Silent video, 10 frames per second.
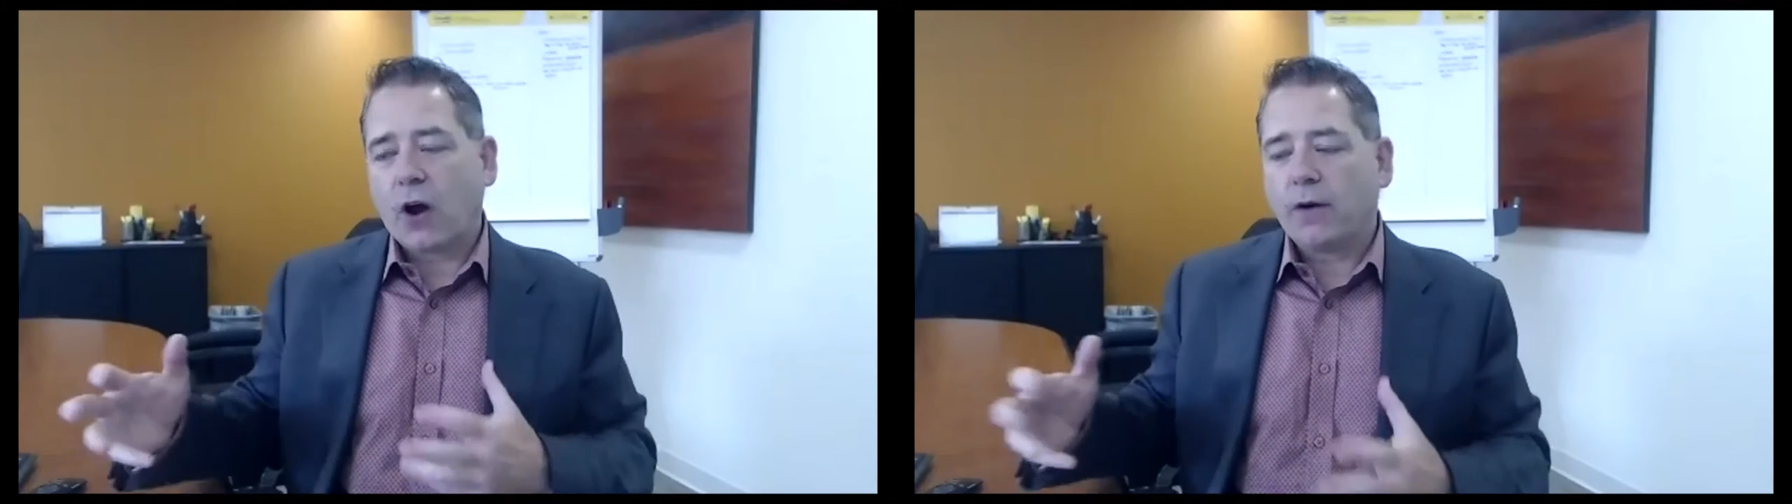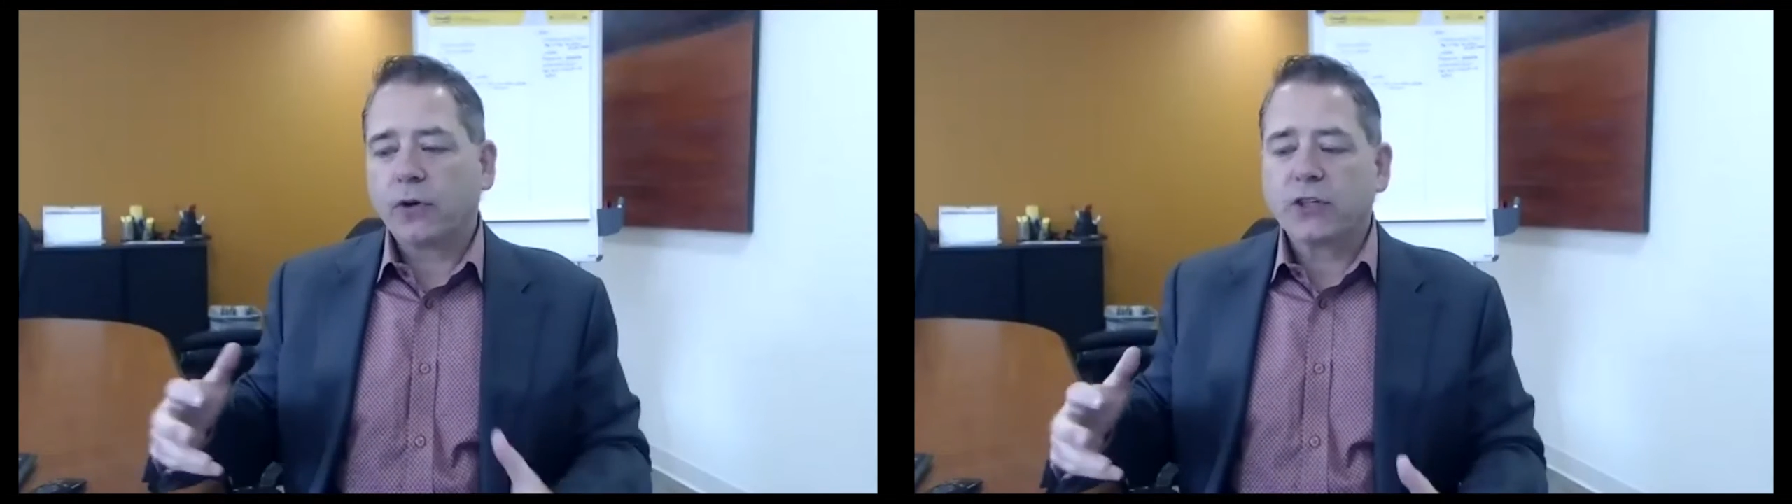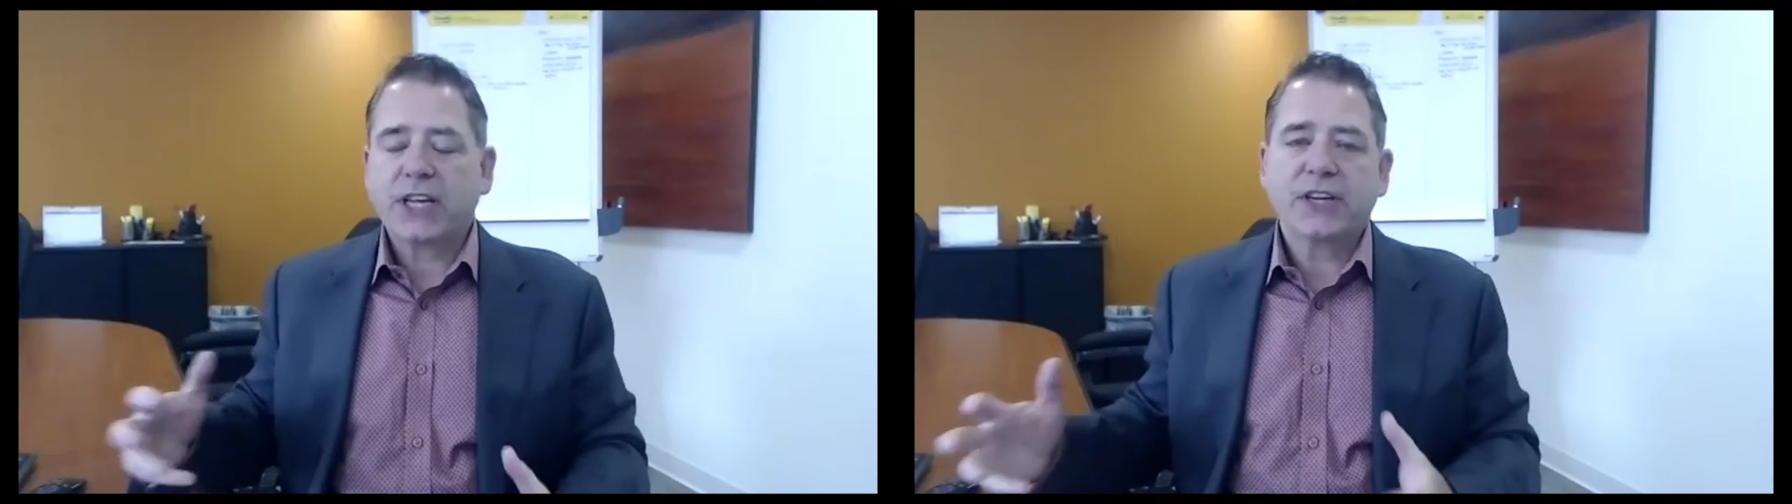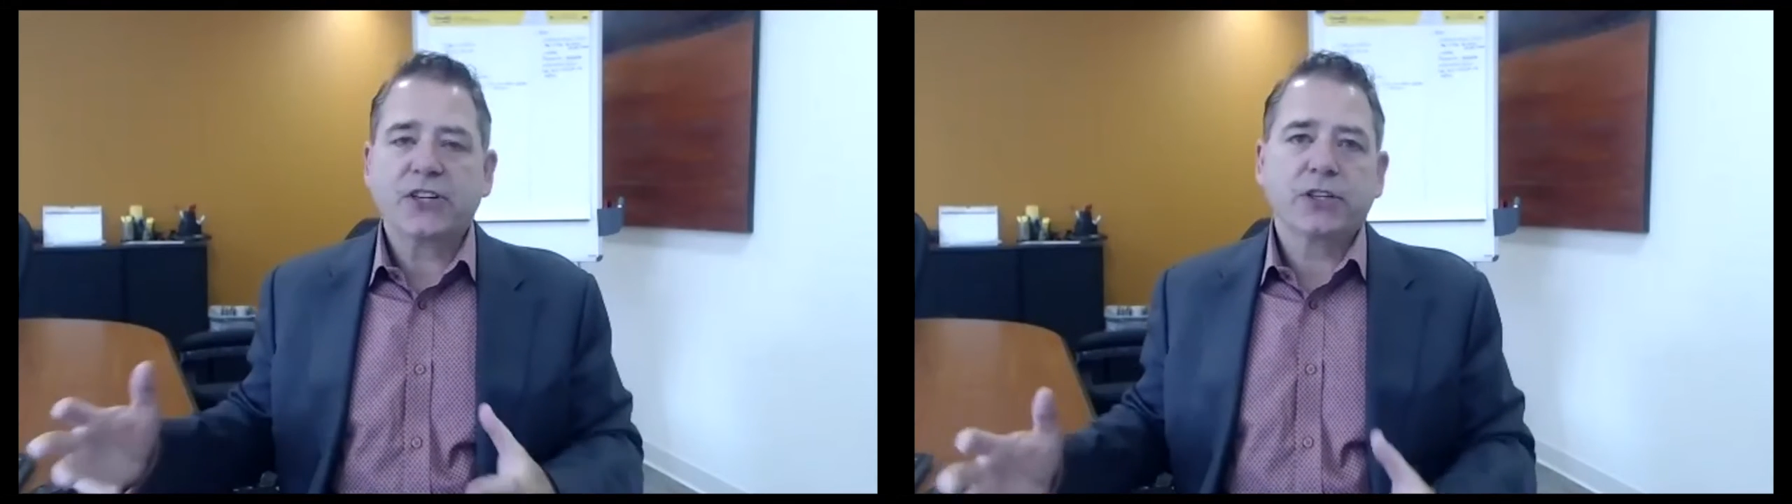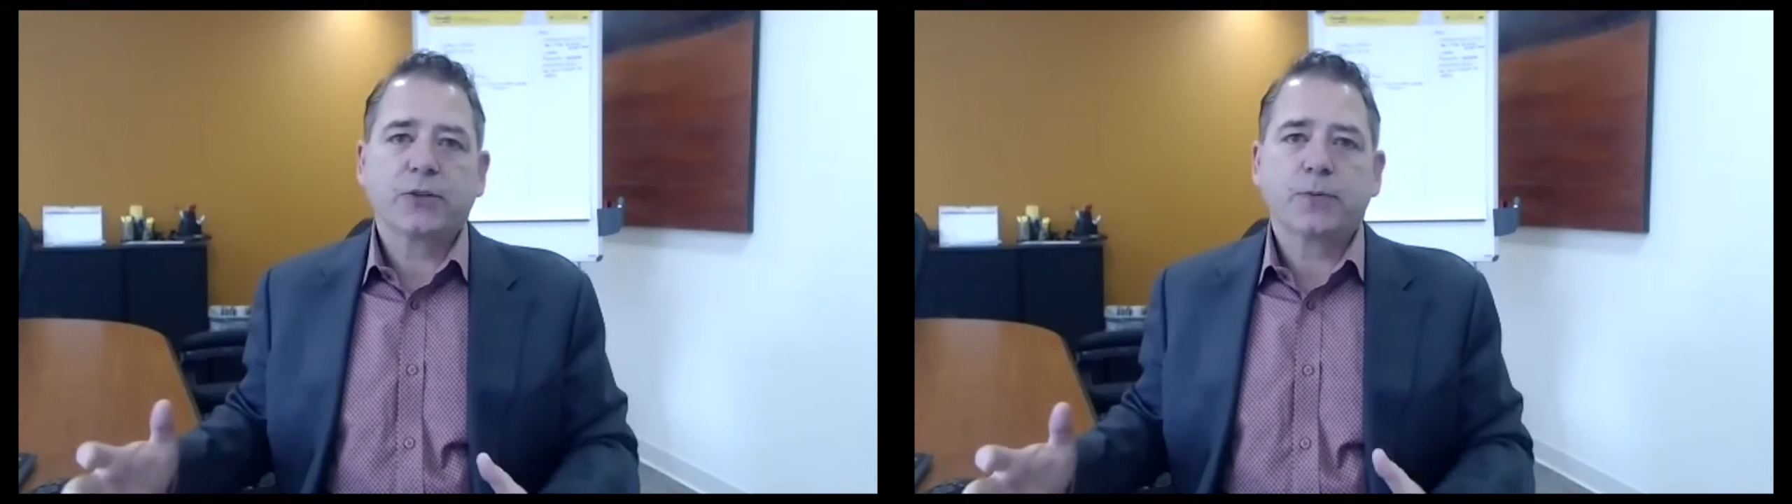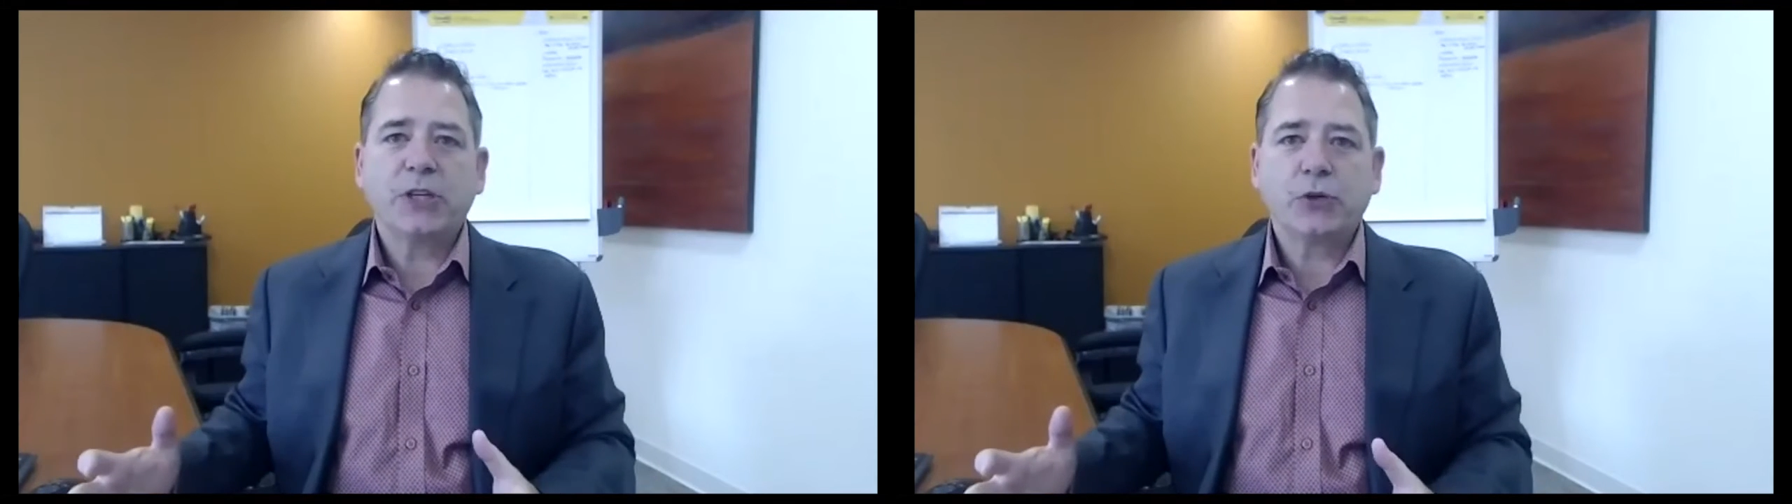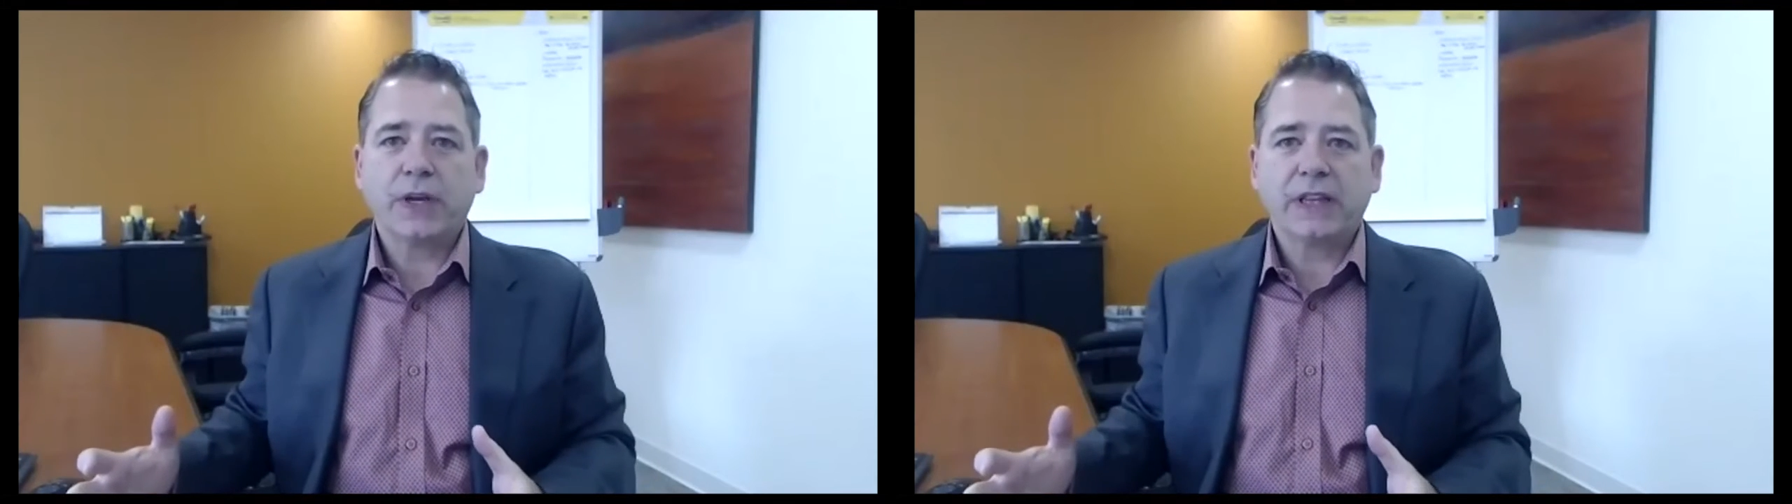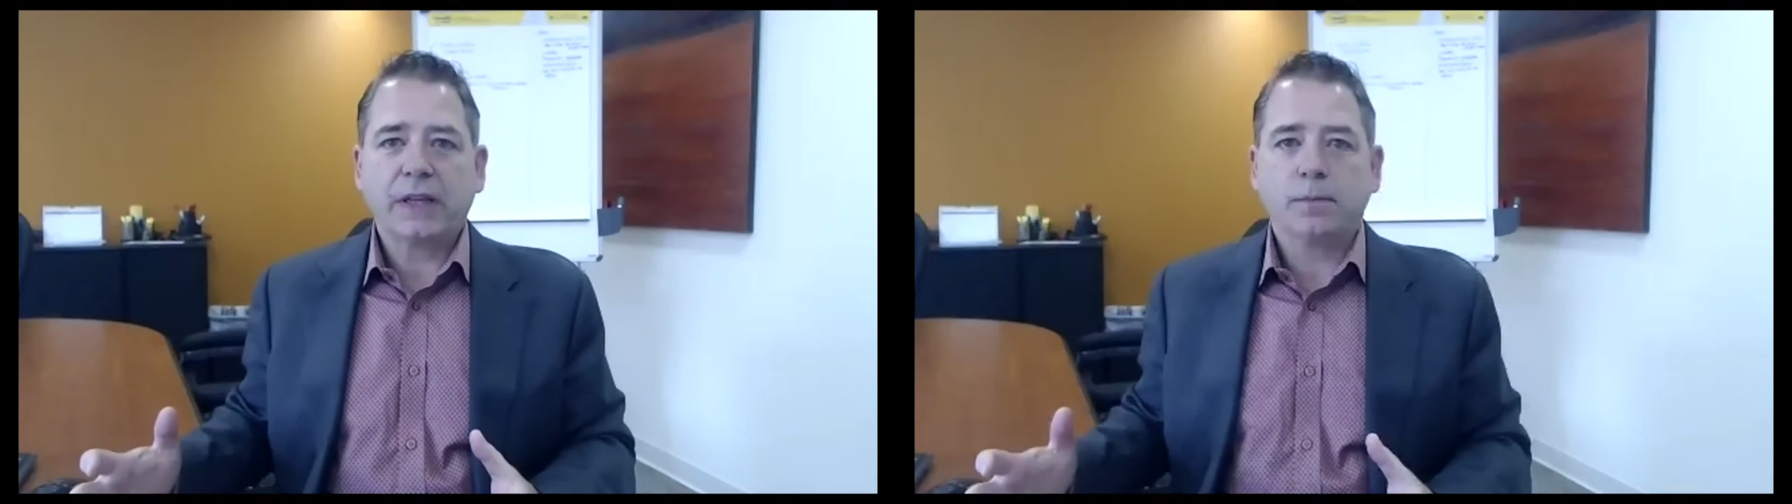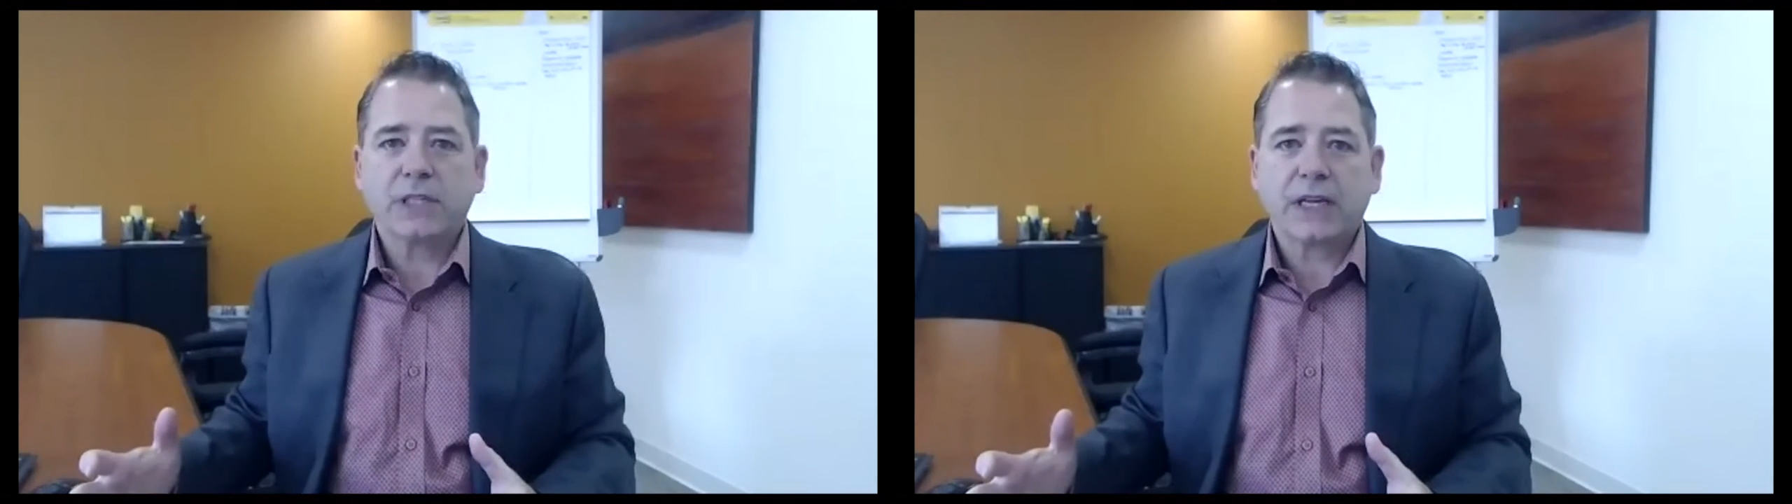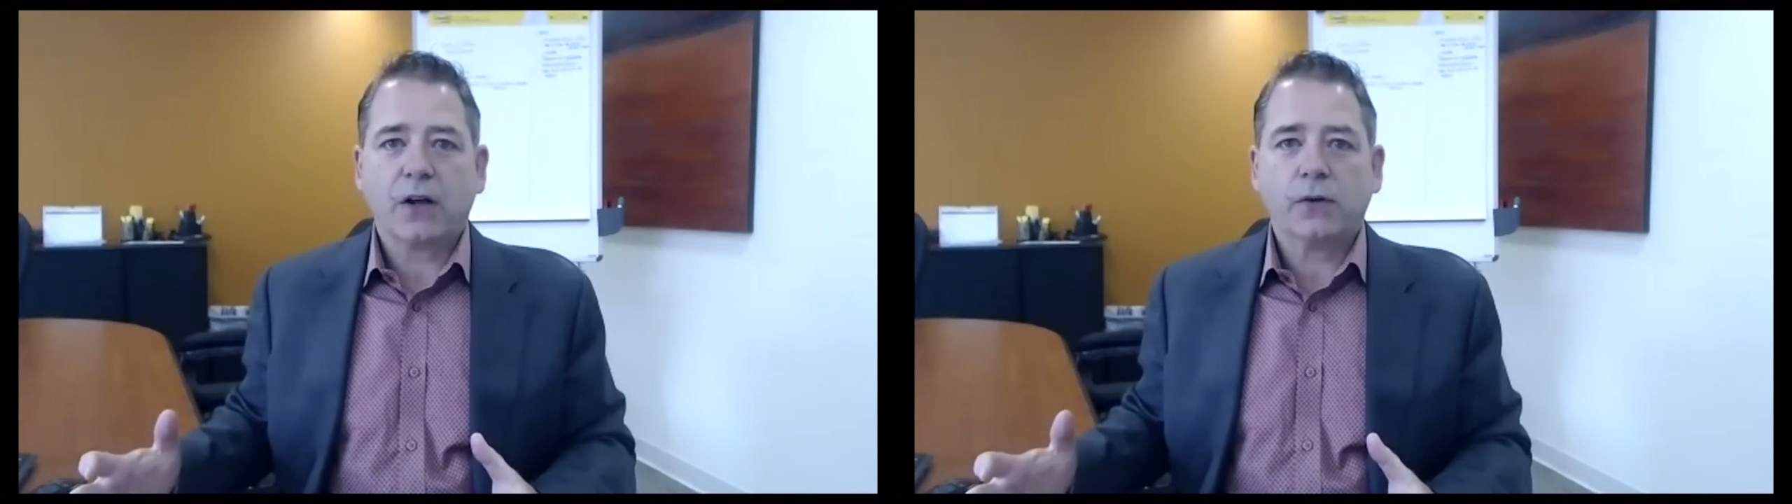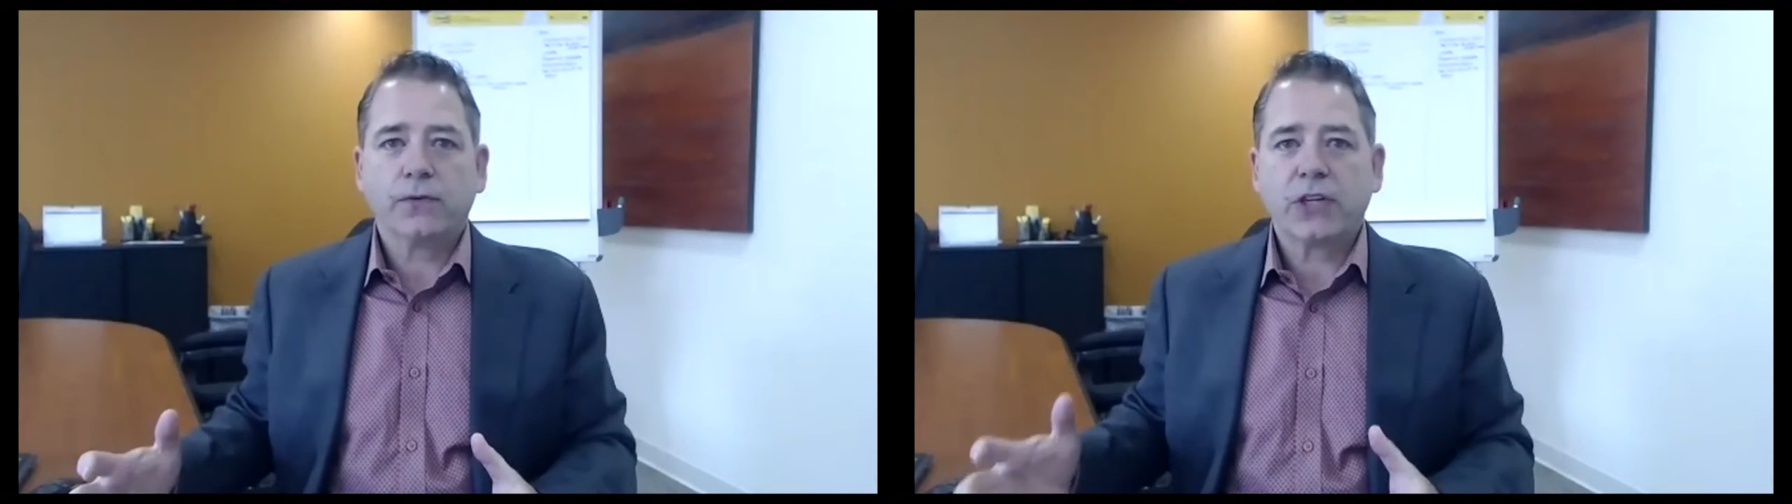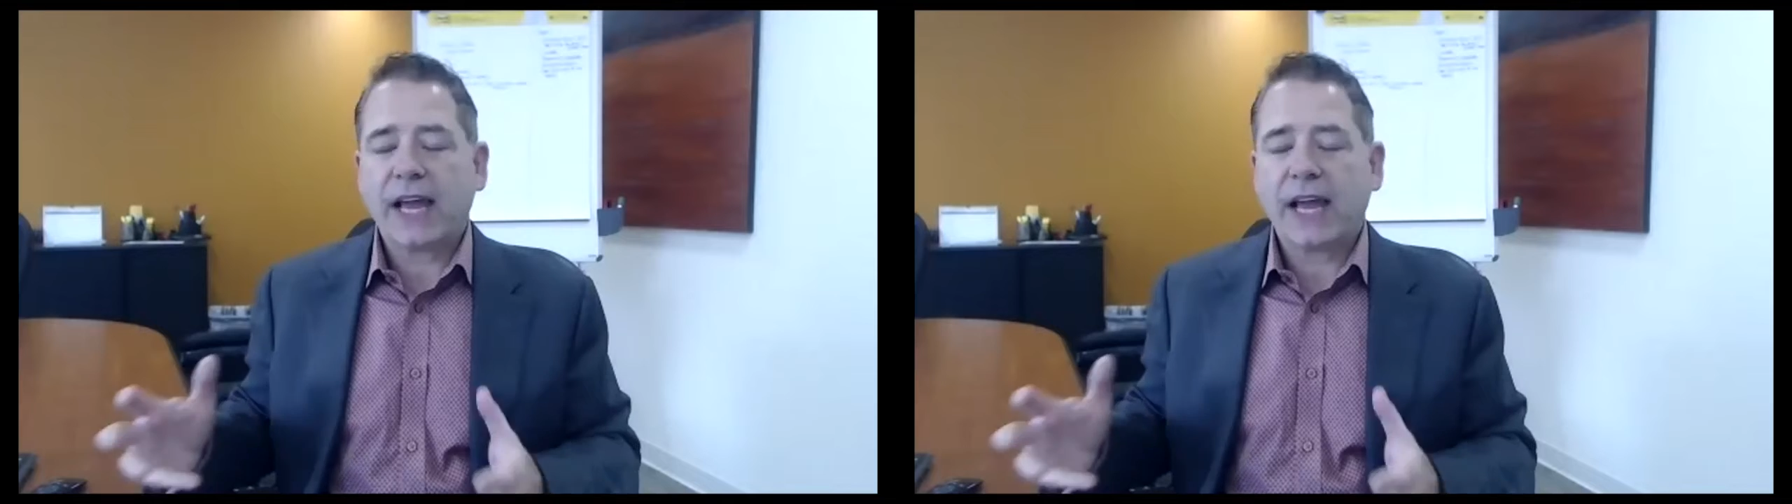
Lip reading: conversations between themselves.